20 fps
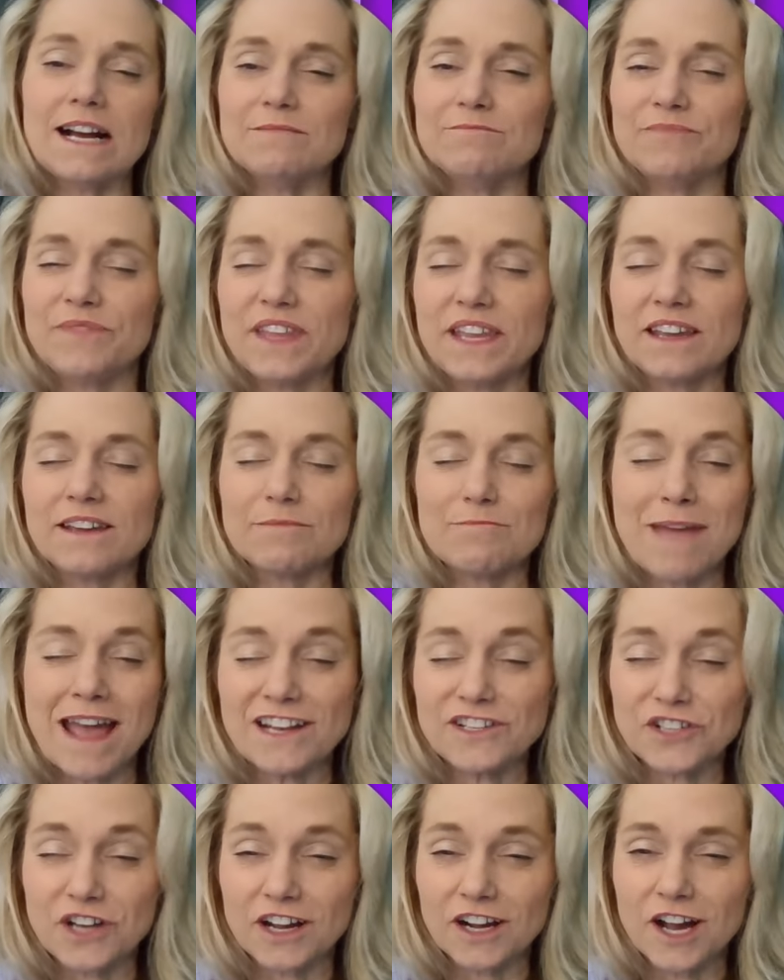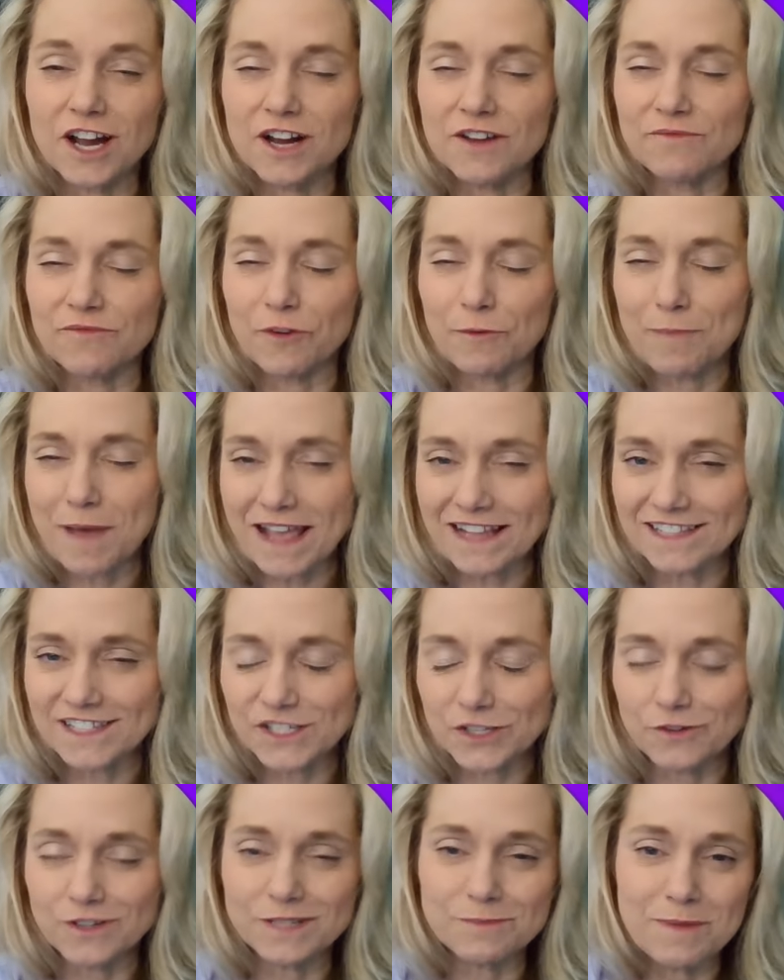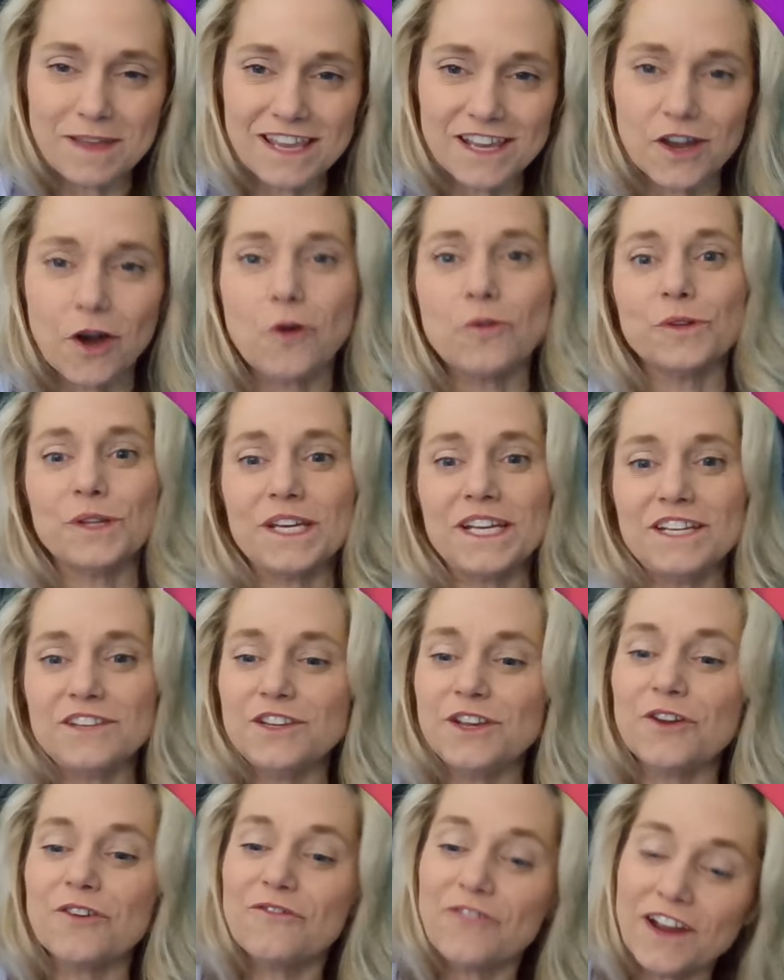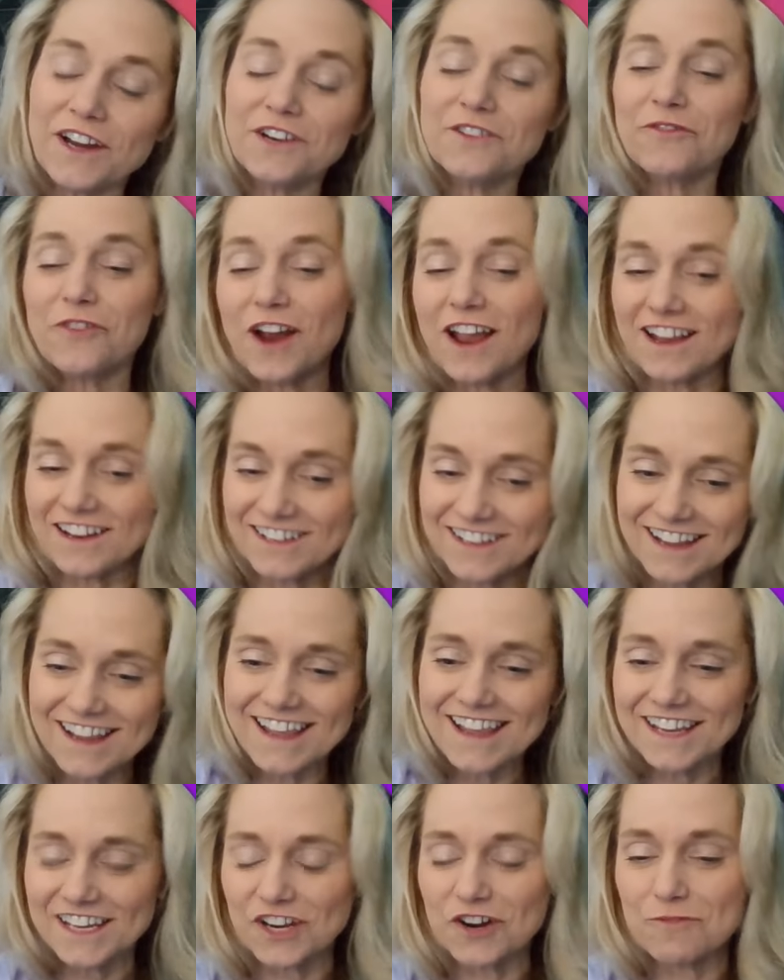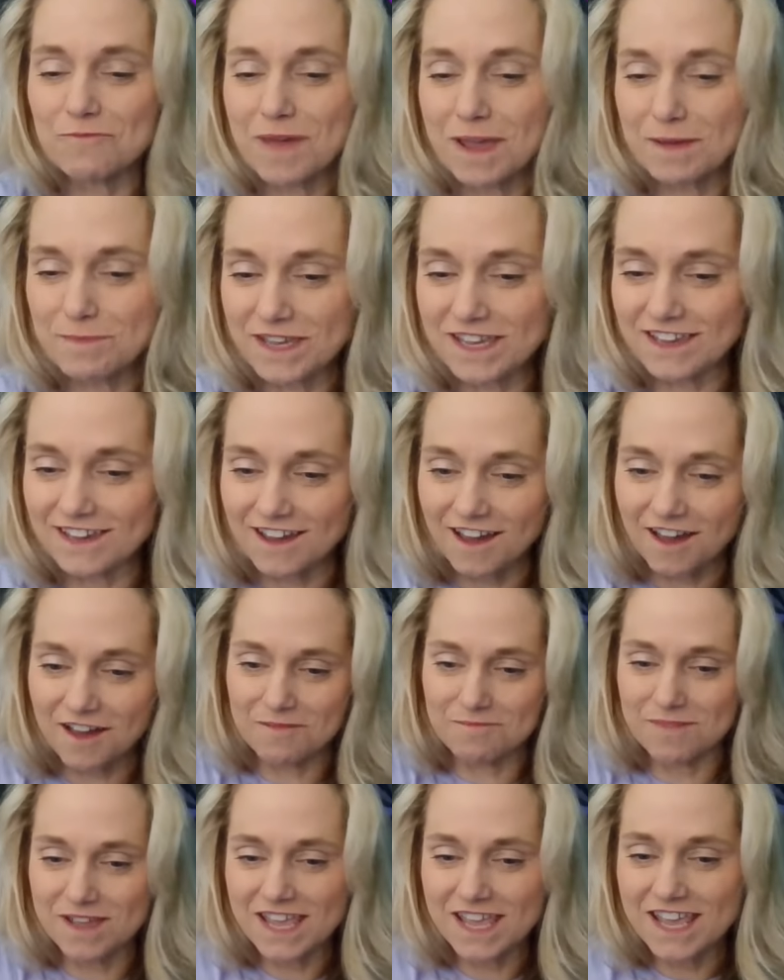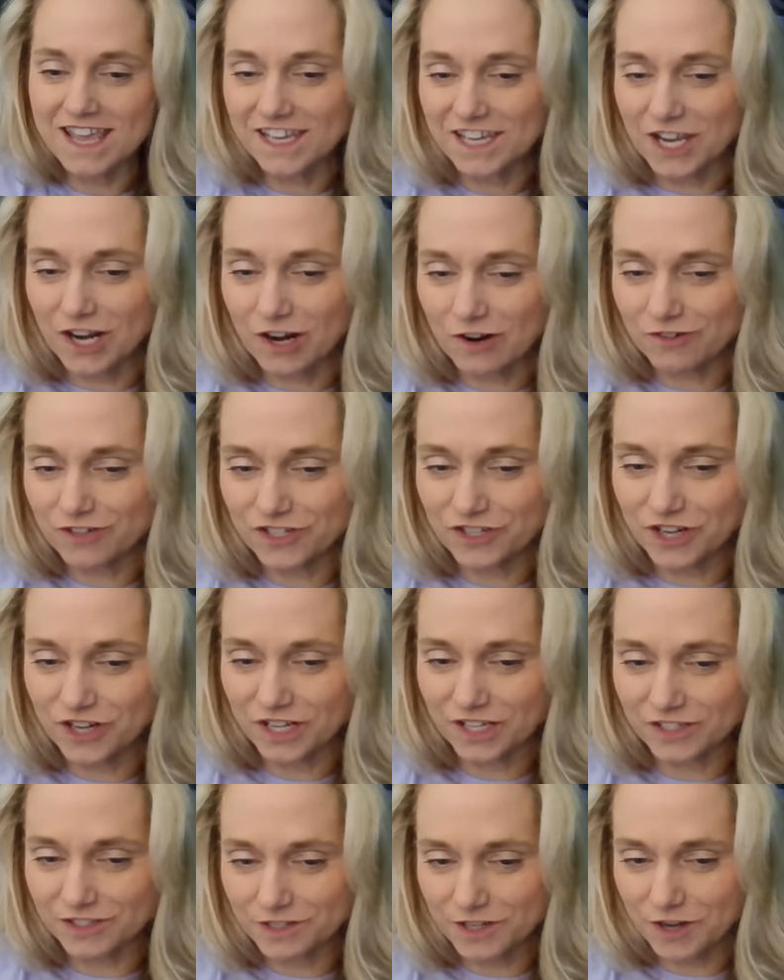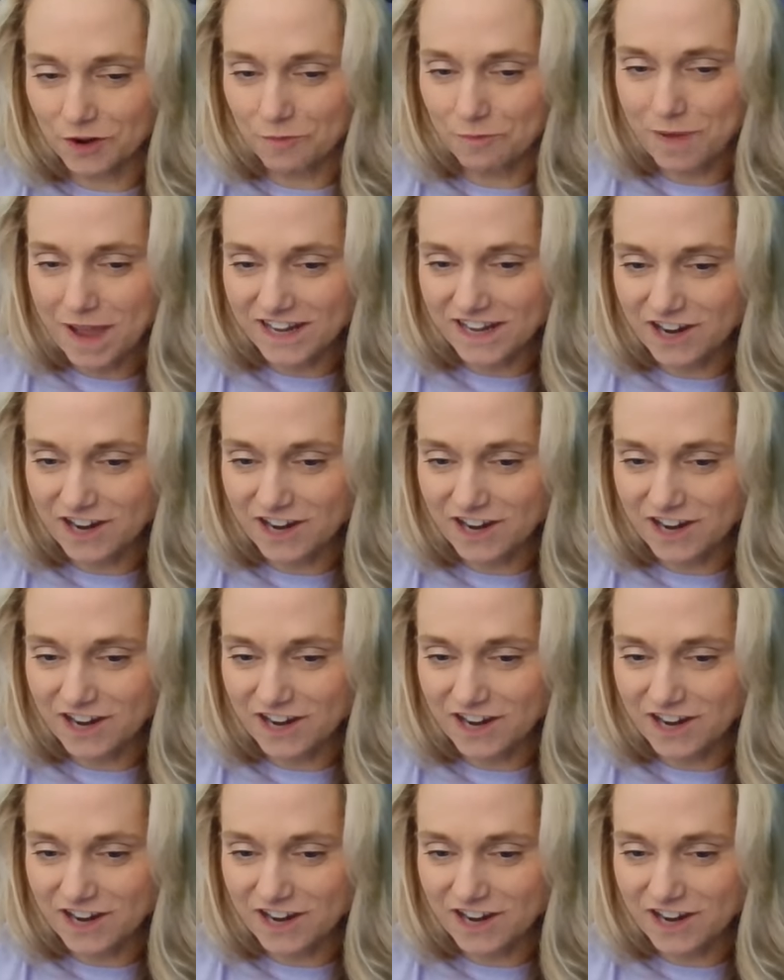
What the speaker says: think Match.com for pets, so to speak, only, find a friend, maybe, should include, pet